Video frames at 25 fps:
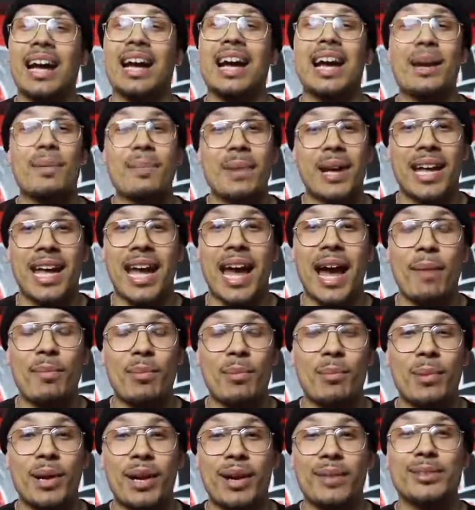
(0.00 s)
I gotta make it
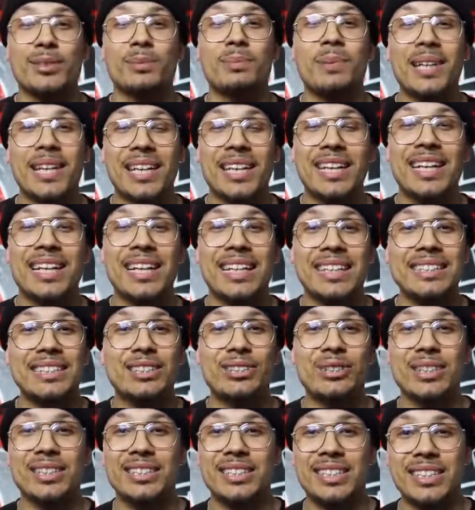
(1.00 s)
happen, bro. Speaking it
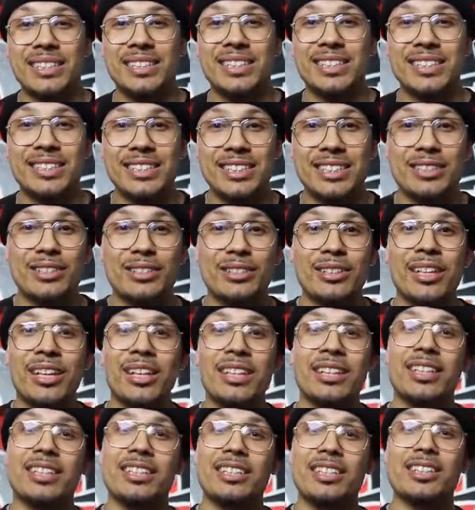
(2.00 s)
into existence still.
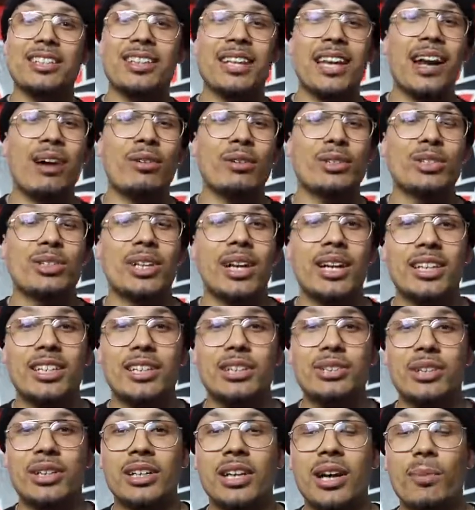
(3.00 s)
The deal that I was trying to
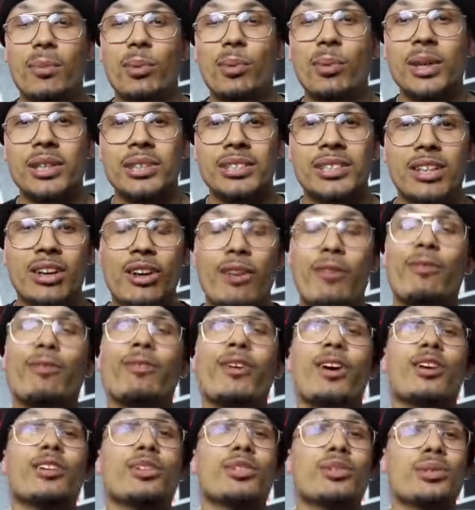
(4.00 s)
do a couple weeks ago
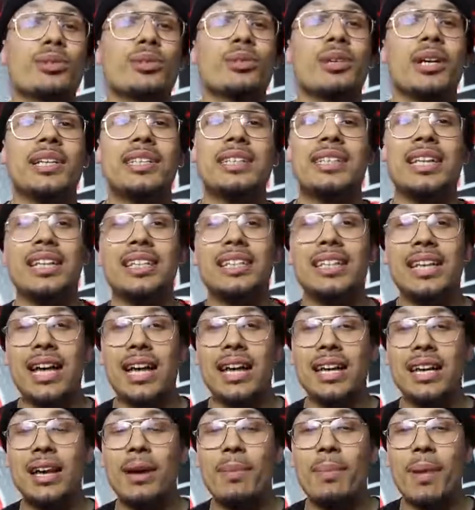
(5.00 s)
fell through. It didn't
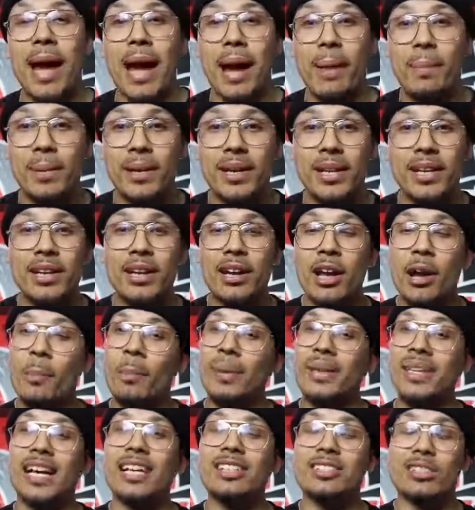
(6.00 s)
end up happening,
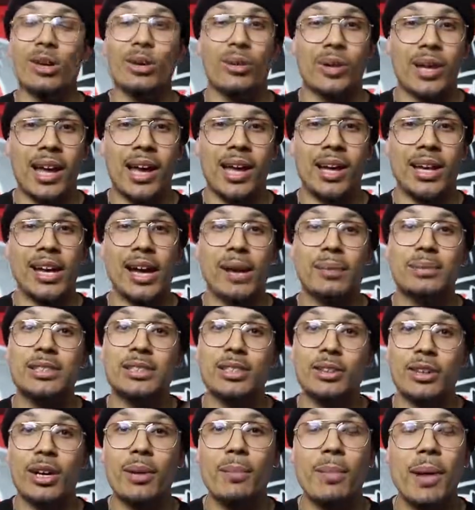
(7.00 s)
but that's okay. I'm
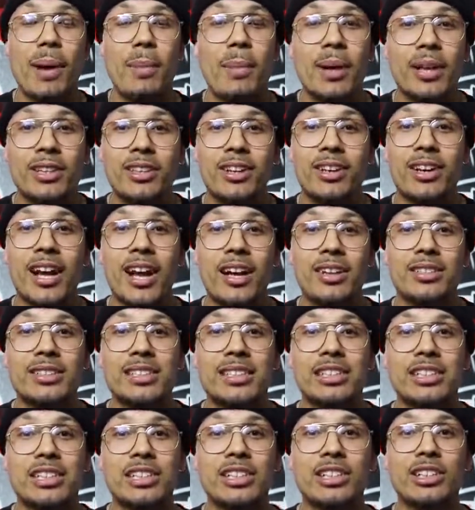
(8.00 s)
still gonna buy my third house
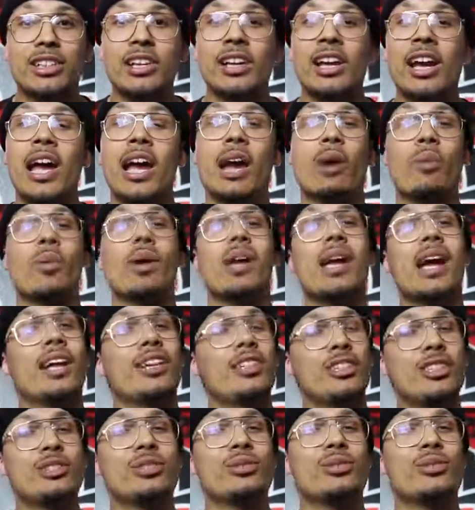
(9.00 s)
this year, and when
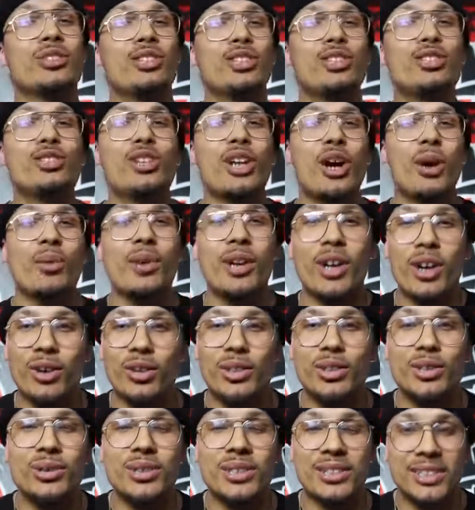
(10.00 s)
I do, you know we're
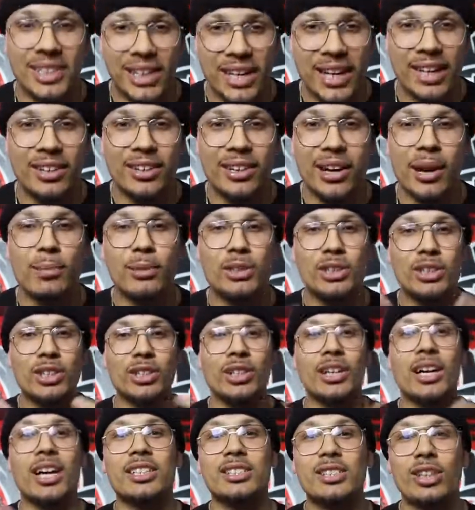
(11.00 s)
gonna do it together. I'm gonna show
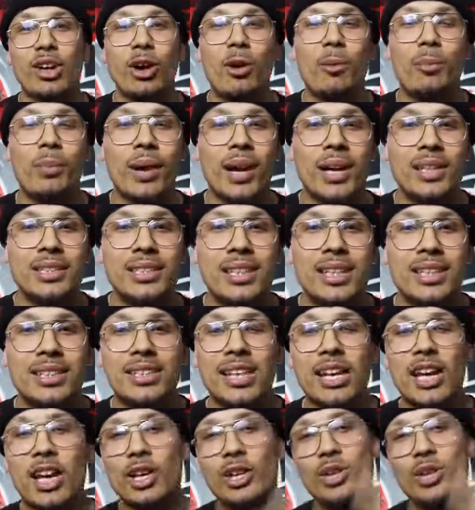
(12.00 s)
you guys the whole process.